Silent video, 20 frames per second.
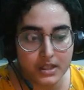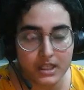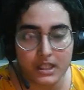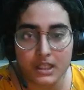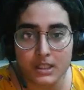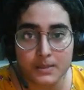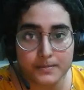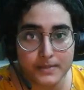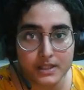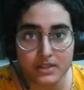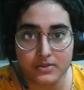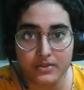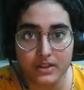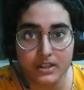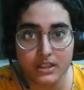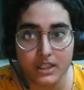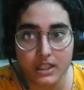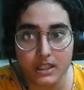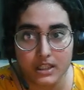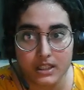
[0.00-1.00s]
any
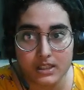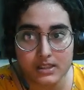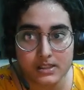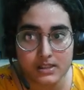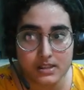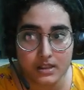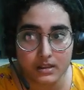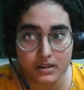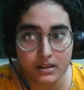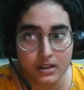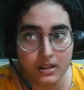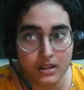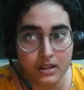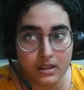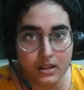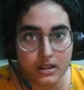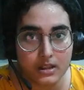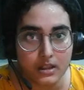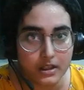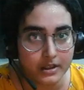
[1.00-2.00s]
specific details that
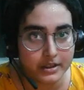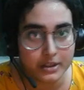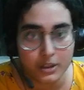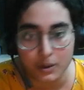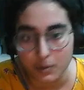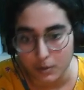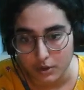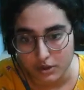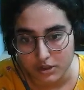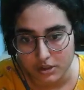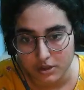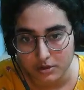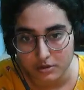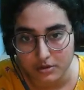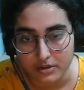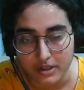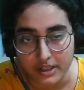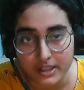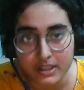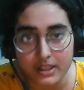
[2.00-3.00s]
the client wants you
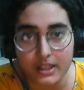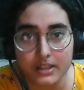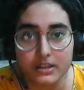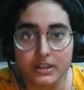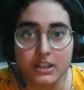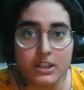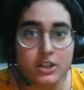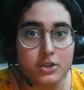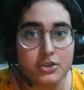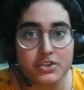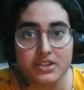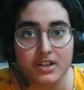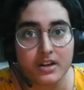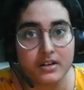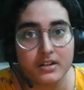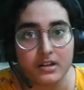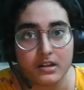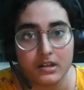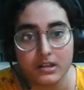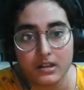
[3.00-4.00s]
to write, and then you
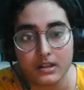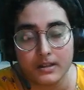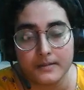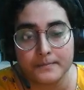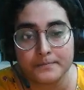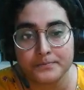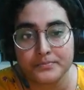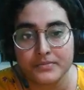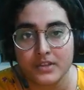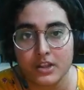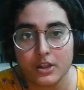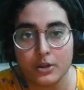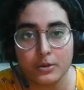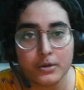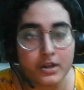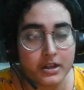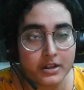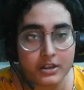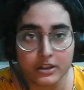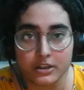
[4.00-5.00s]
start writing. You
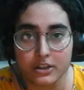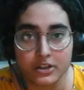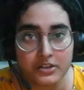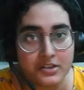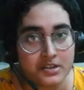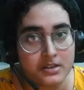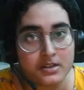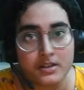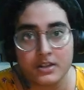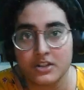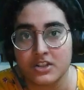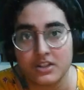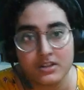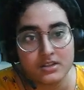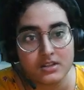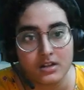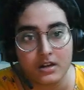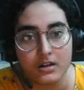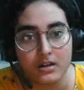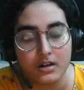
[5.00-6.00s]
conduct your research and
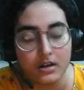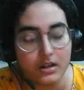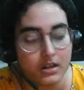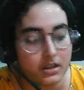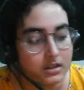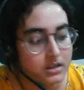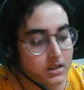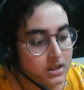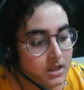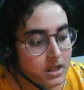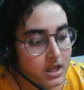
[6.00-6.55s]
start writing.